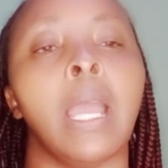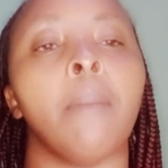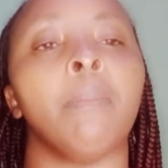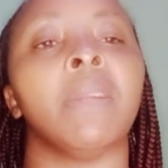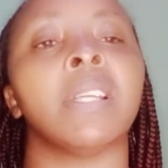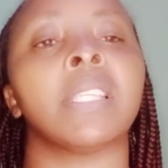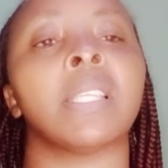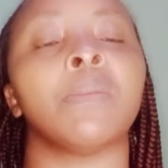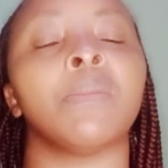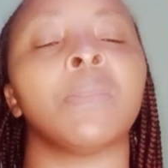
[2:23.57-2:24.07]

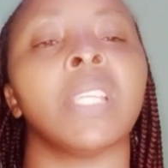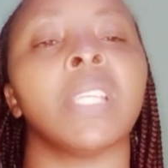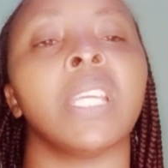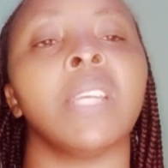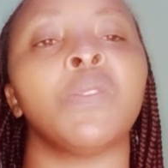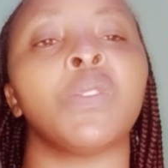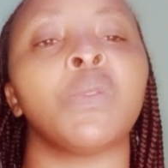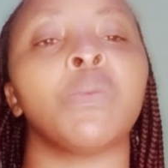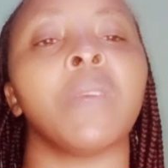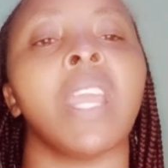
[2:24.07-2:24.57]
but
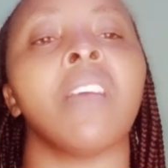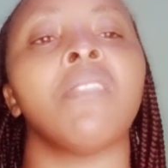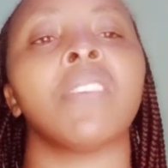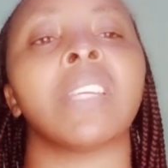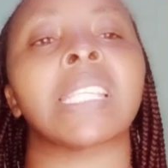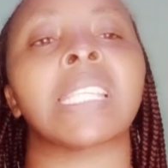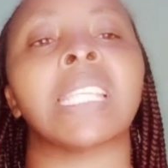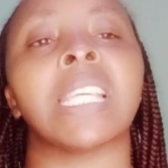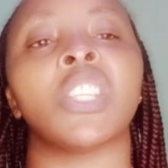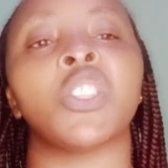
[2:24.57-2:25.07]
sometimes you may have
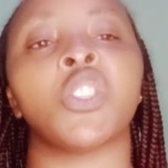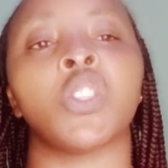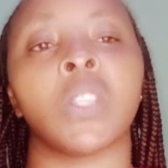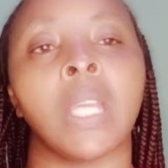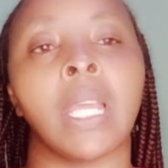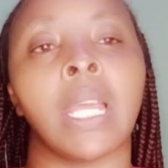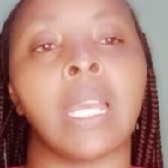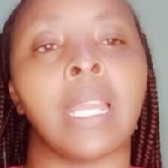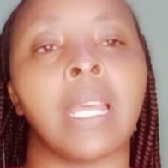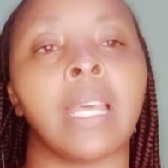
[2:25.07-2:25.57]
excess
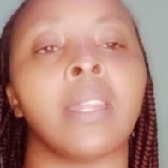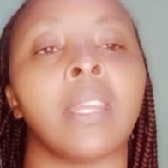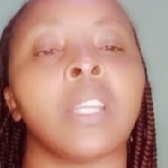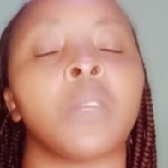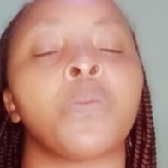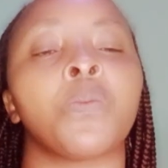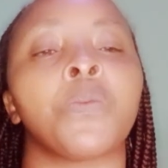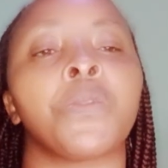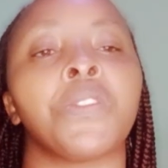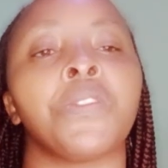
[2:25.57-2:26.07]
shade that
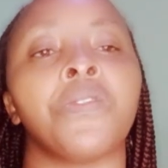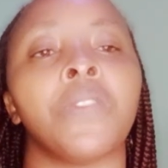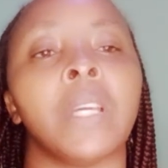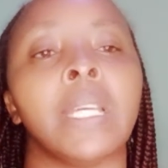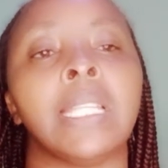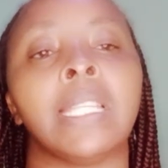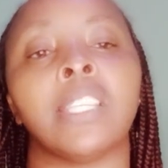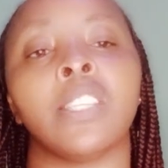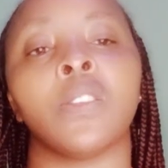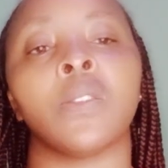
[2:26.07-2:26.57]

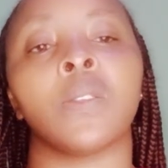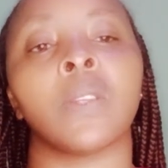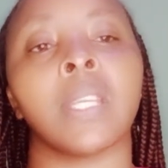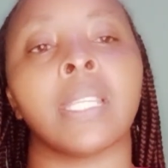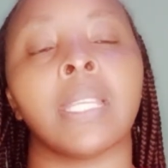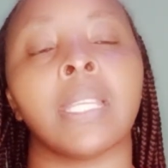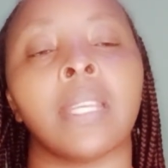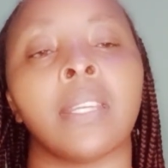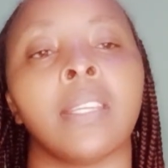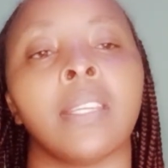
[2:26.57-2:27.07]
prevents your
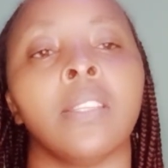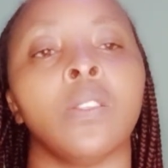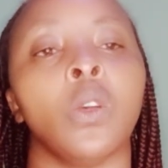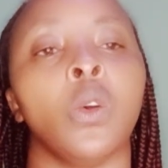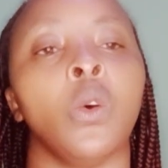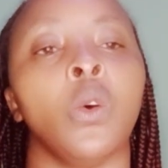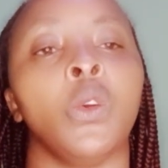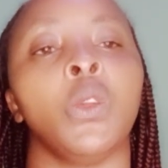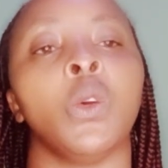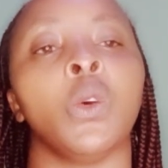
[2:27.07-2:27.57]
nurseries
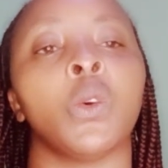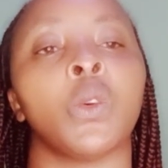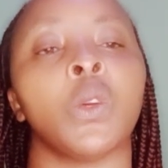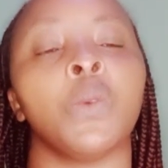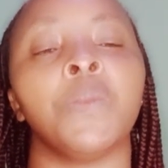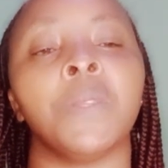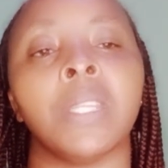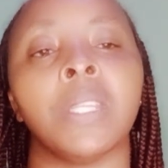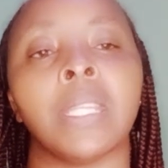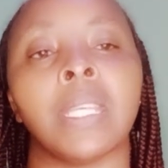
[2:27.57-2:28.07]
or your
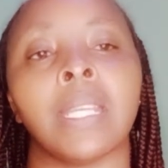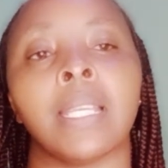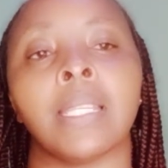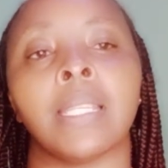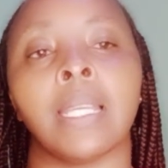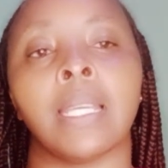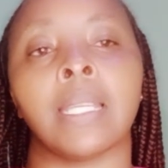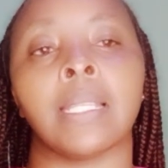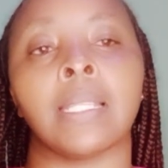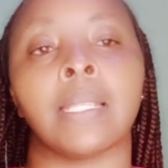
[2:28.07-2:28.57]
crops in the
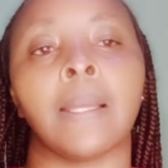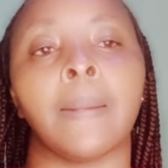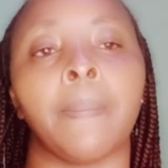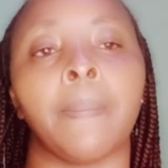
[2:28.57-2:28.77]
nurseries